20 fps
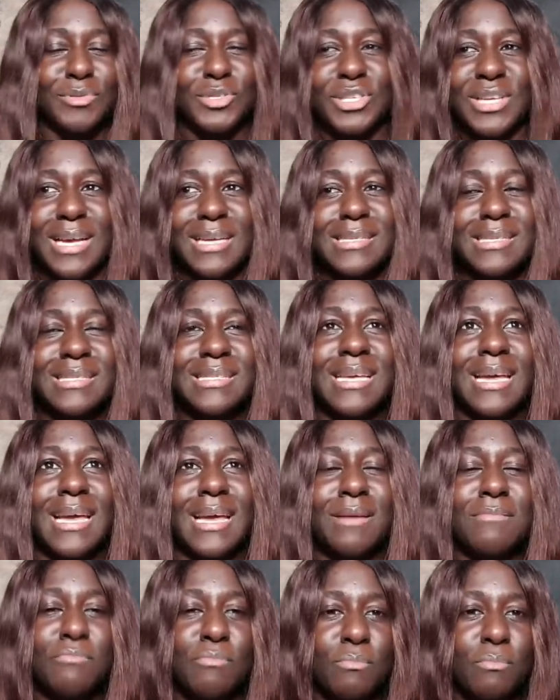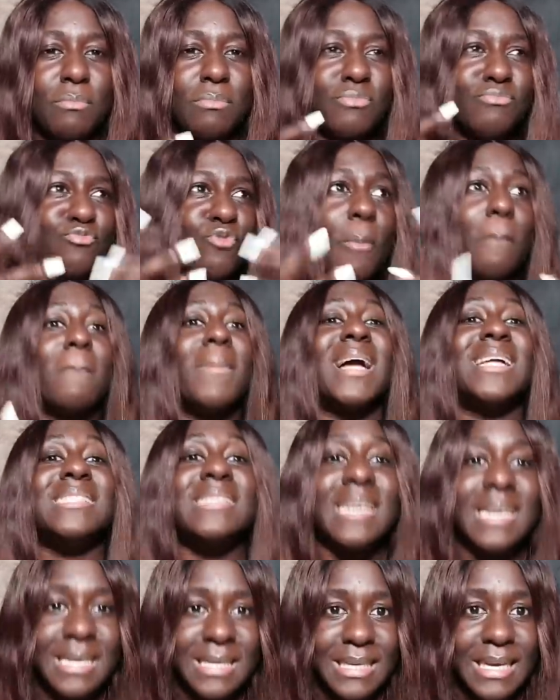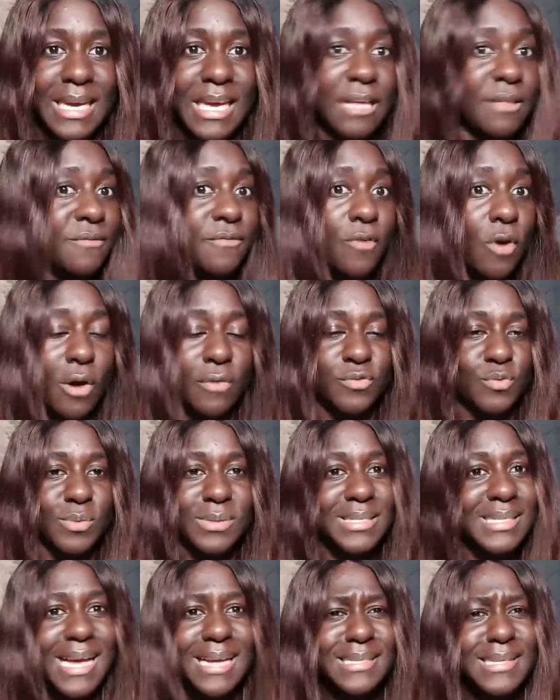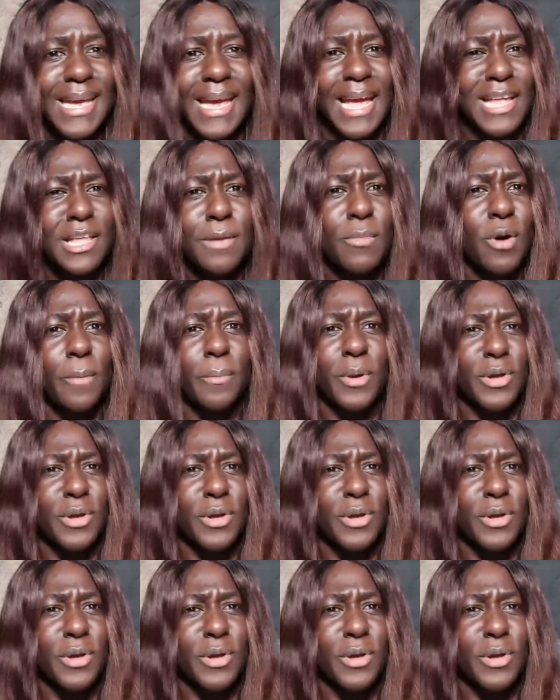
should I say, romantically involved with Saskay anymore.